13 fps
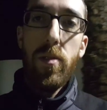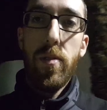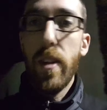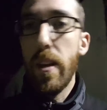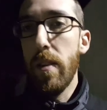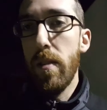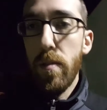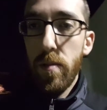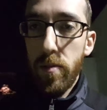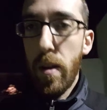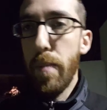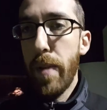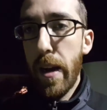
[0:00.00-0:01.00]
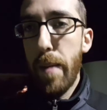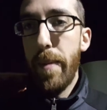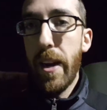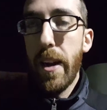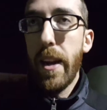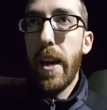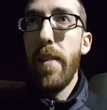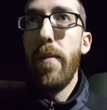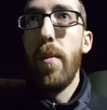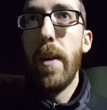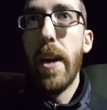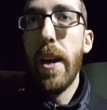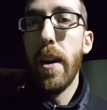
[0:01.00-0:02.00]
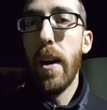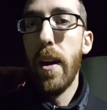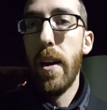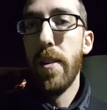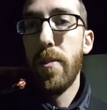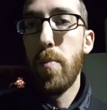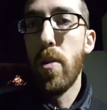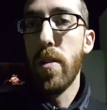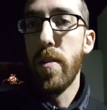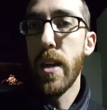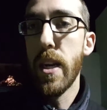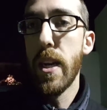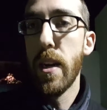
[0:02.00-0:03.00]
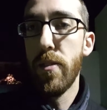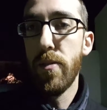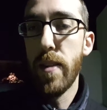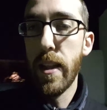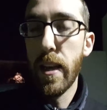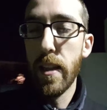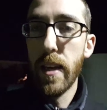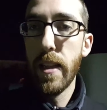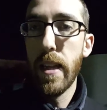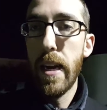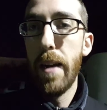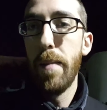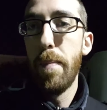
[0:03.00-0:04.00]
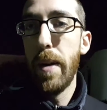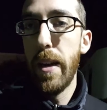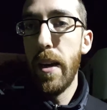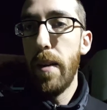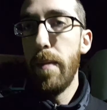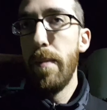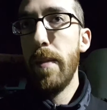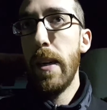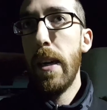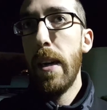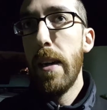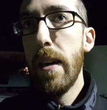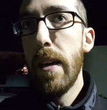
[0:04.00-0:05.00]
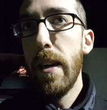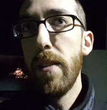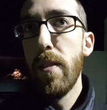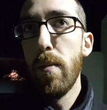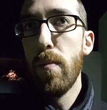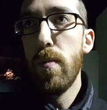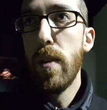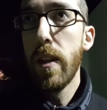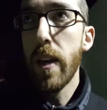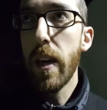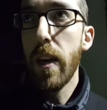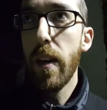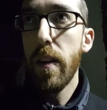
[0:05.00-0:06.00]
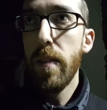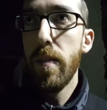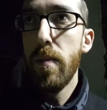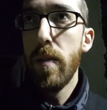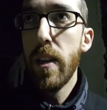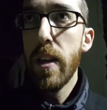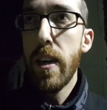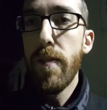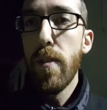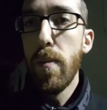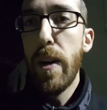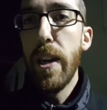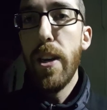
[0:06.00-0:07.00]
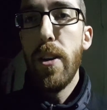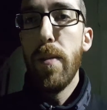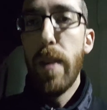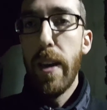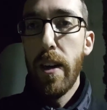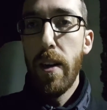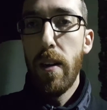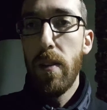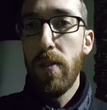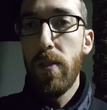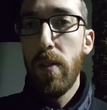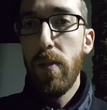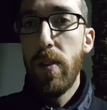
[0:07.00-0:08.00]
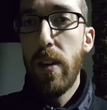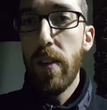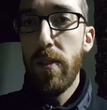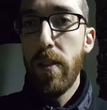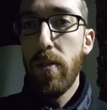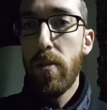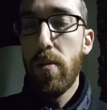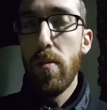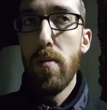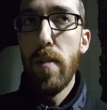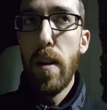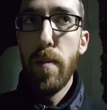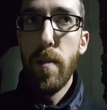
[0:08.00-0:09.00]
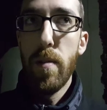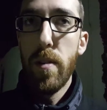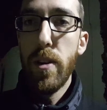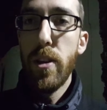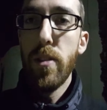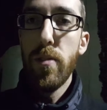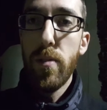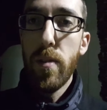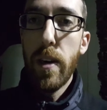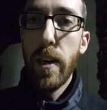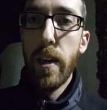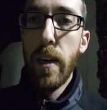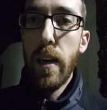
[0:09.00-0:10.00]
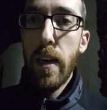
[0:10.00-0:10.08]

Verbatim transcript: steal something. I'm not going to give away uh, spoiler details or anything like that, but. Um, it's a really really different way to do it, and it also doesn't screw around with origin story.